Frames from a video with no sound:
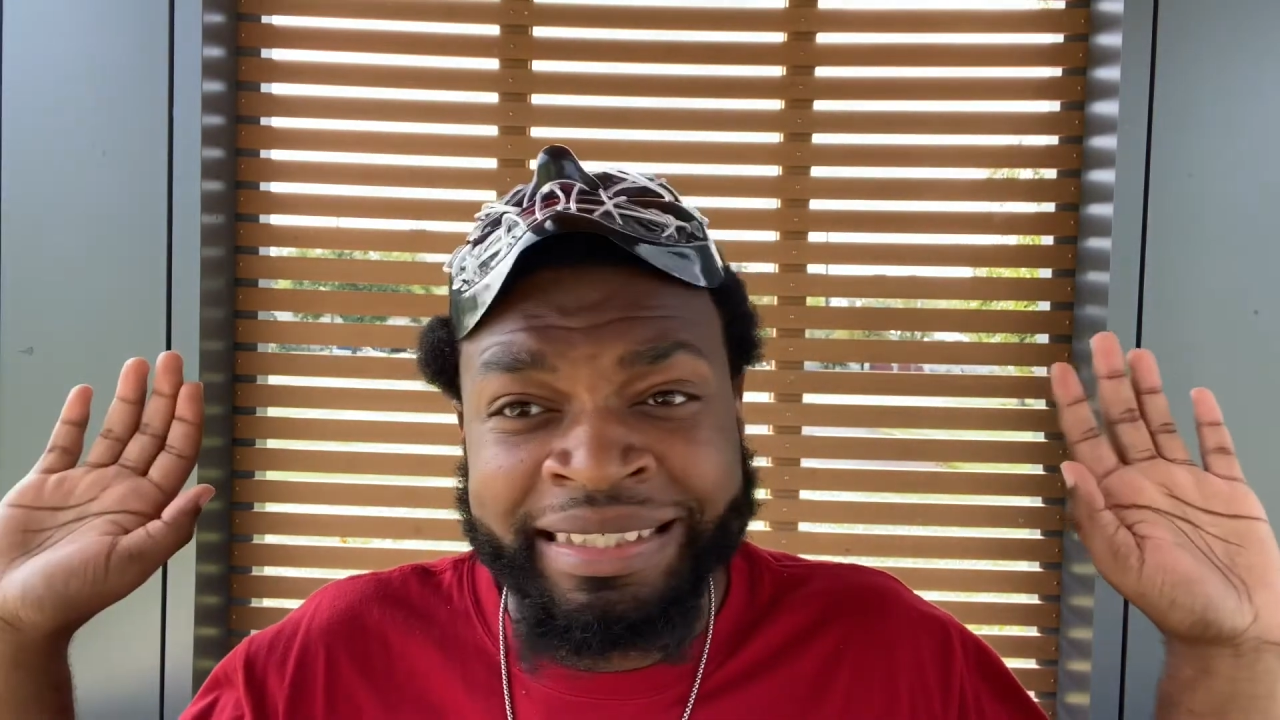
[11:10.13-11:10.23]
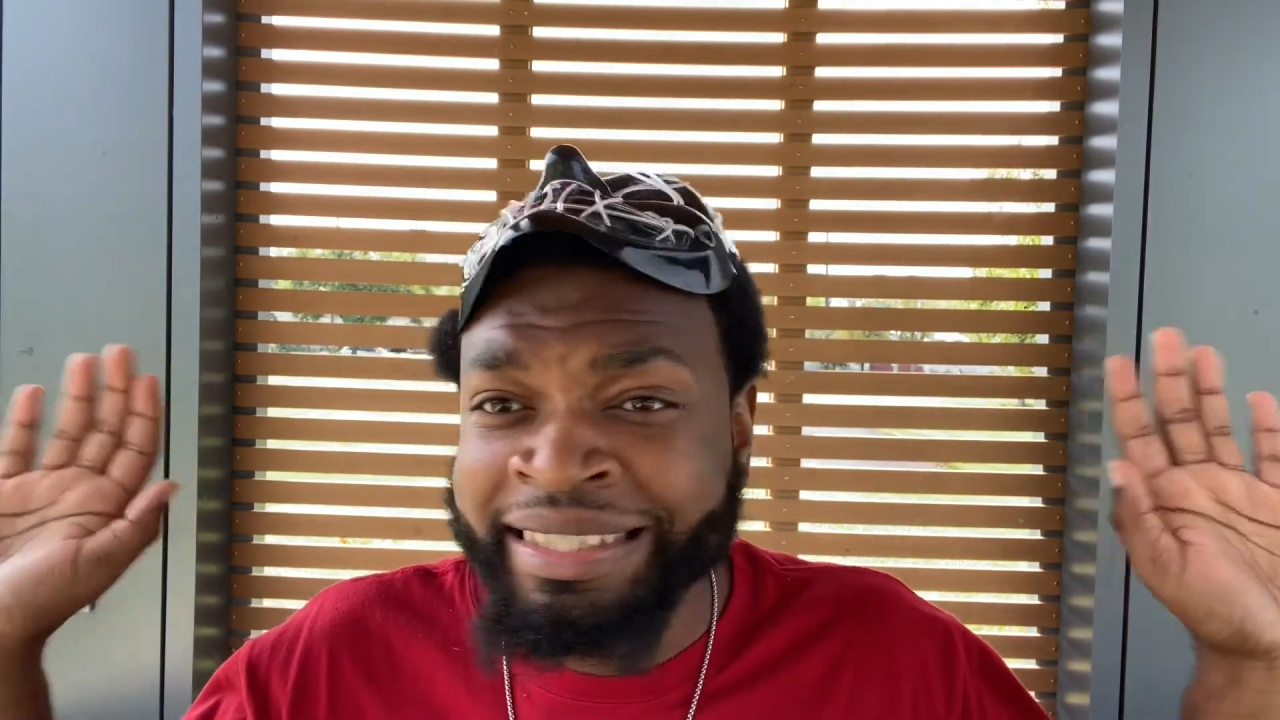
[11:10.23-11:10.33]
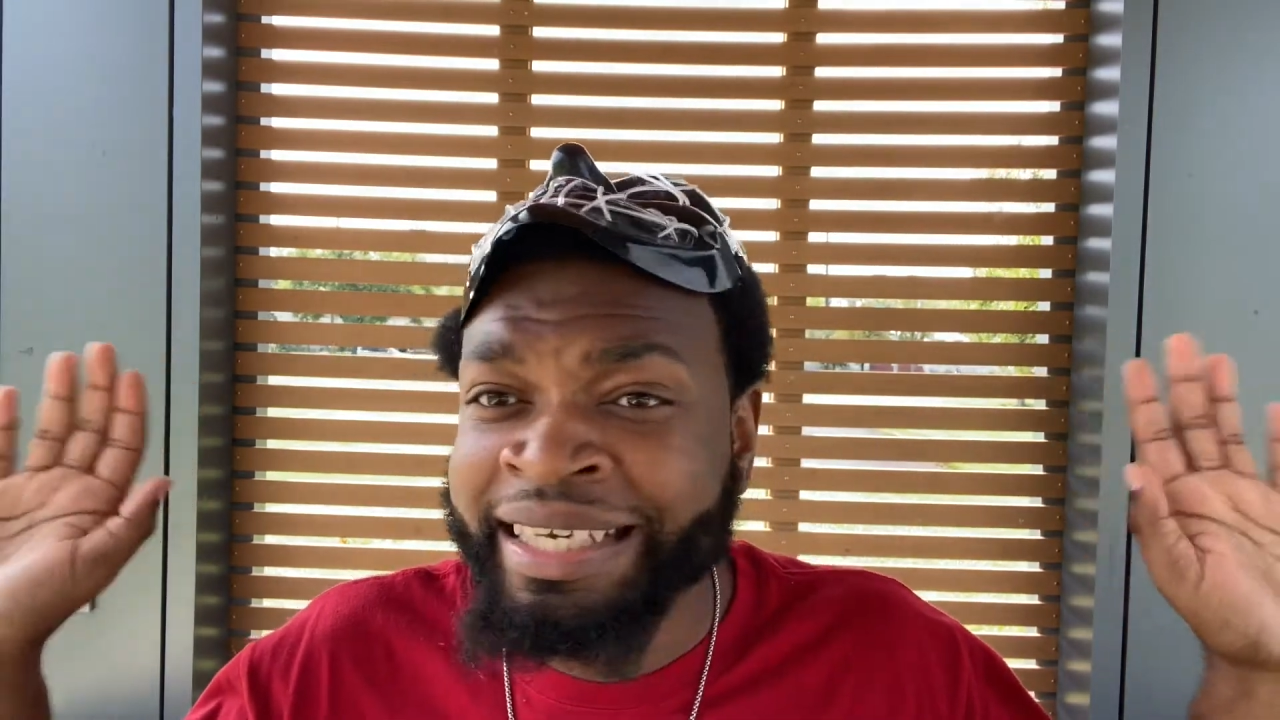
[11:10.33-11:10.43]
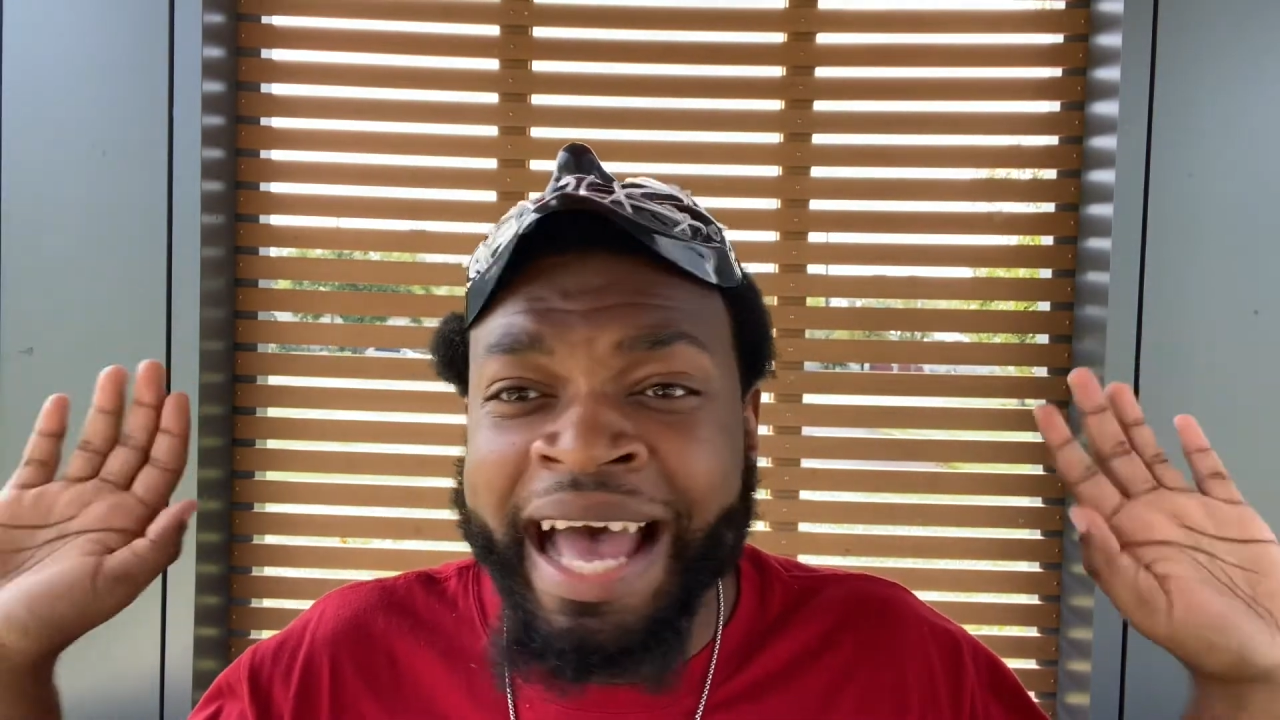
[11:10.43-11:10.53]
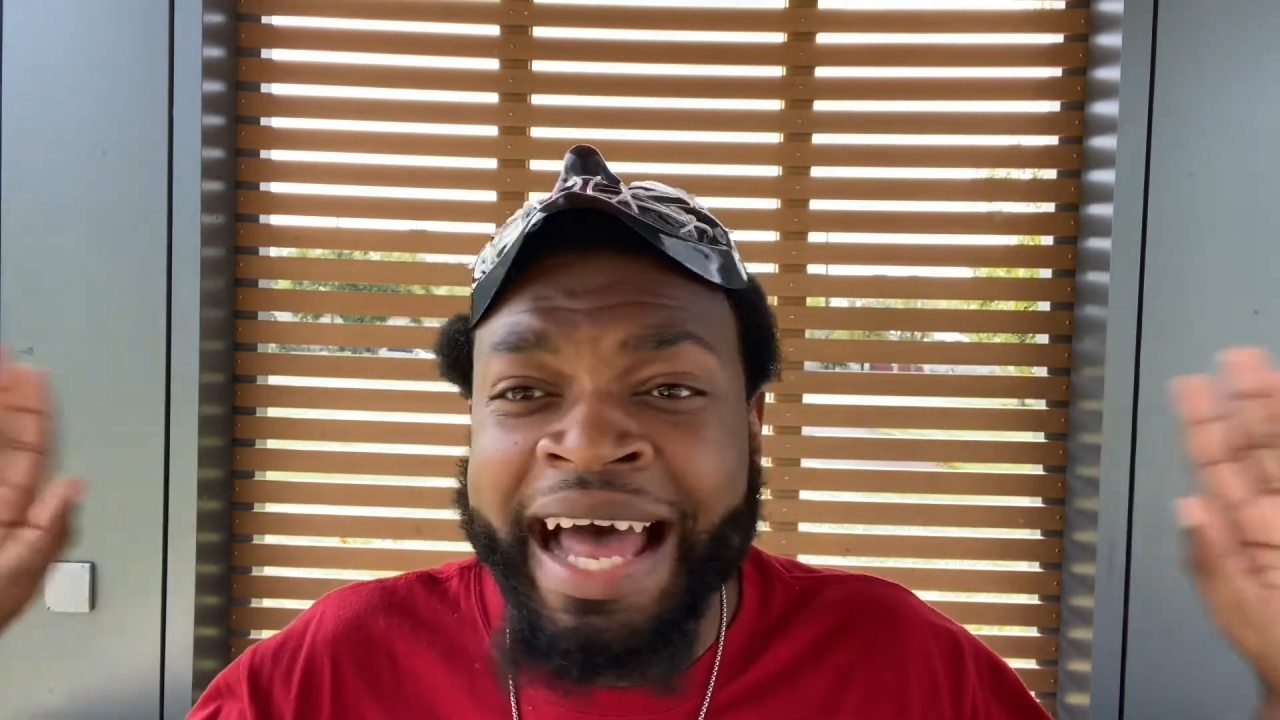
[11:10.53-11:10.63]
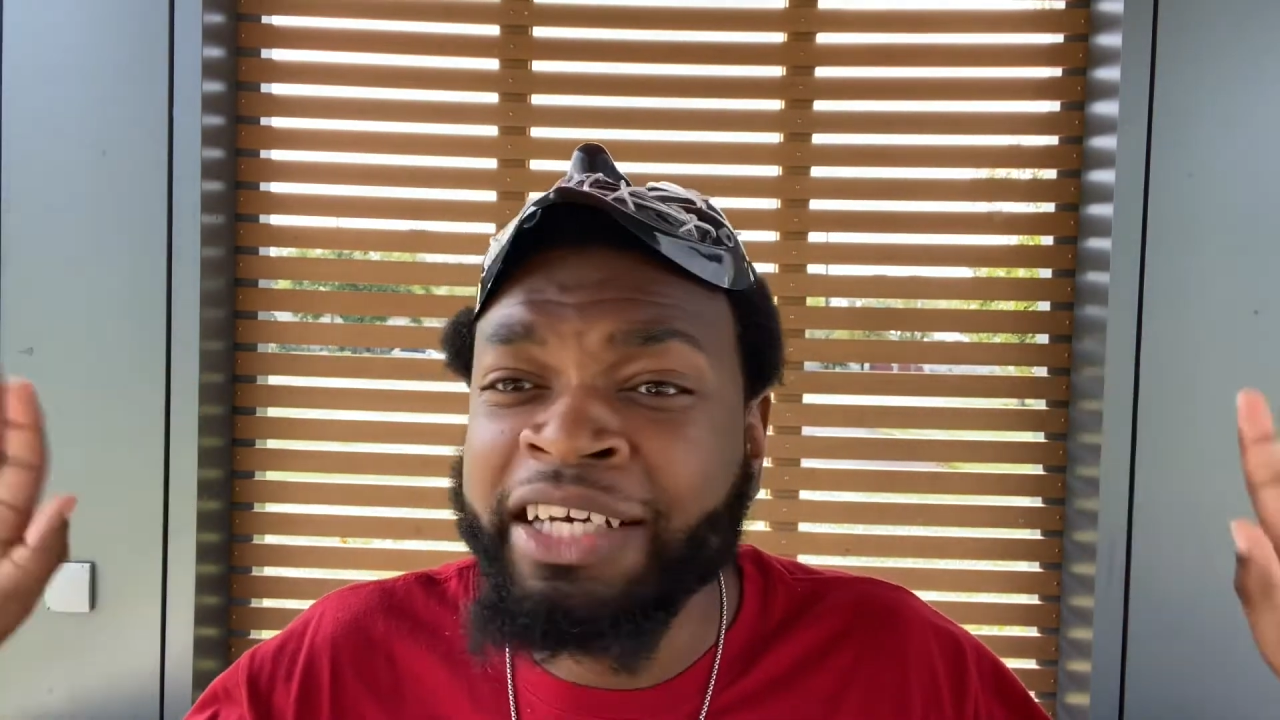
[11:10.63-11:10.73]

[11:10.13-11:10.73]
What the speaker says: God